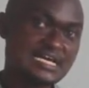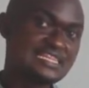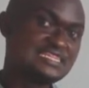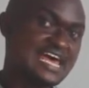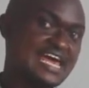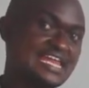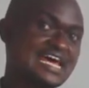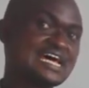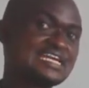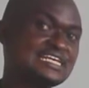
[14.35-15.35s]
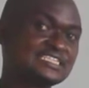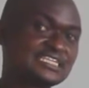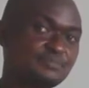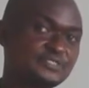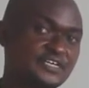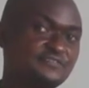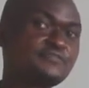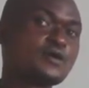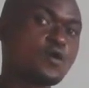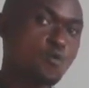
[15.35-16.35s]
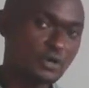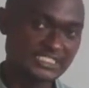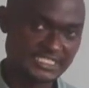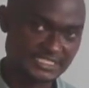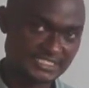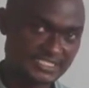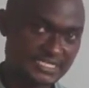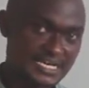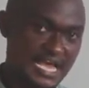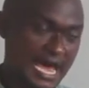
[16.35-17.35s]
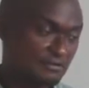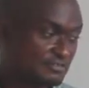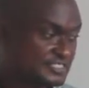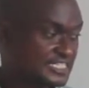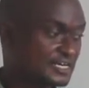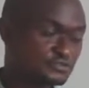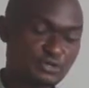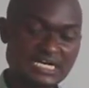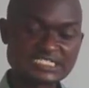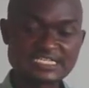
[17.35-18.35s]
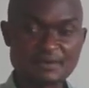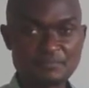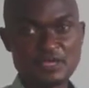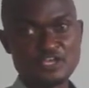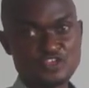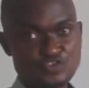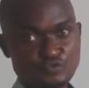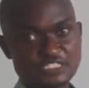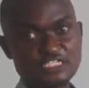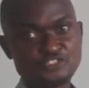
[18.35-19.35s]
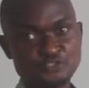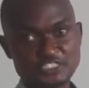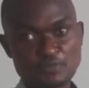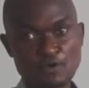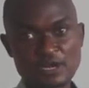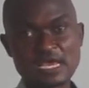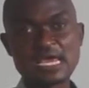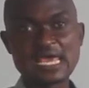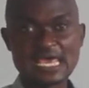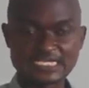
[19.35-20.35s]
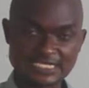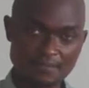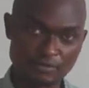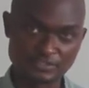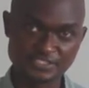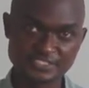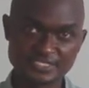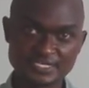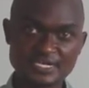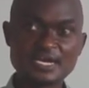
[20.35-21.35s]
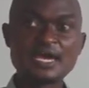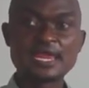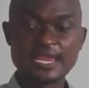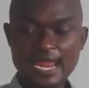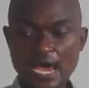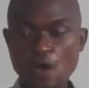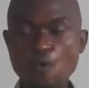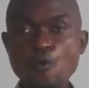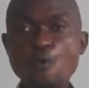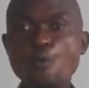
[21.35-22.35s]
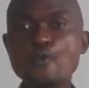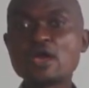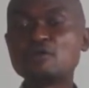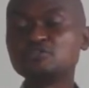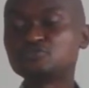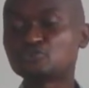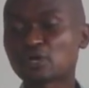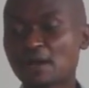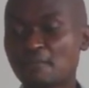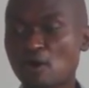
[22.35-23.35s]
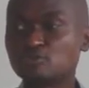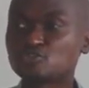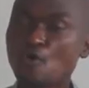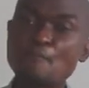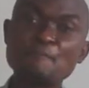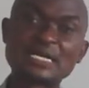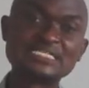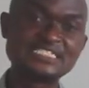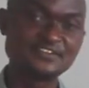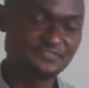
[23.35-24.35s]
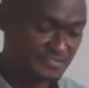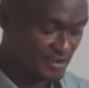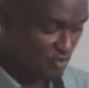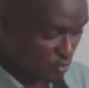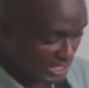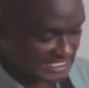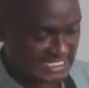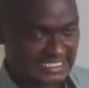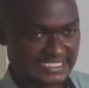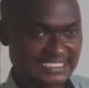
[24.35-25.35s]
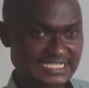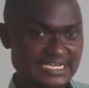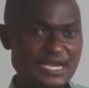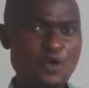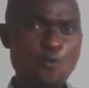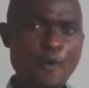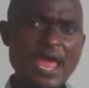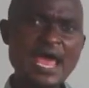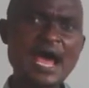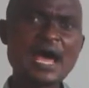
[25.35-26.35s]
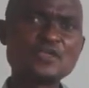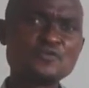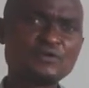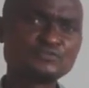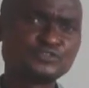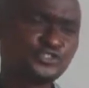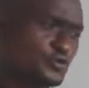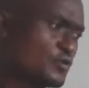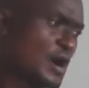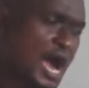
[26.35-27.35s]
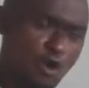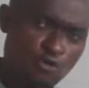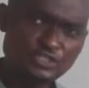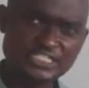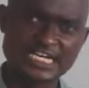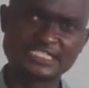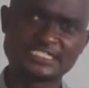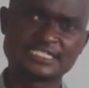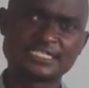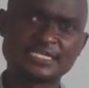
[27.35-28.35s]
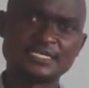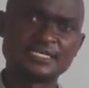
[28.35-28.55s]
then descriptive questions, and we have seen how to answer them using suitable examples. Now, we are going to talk about comparative questions, where you have to show a contrast.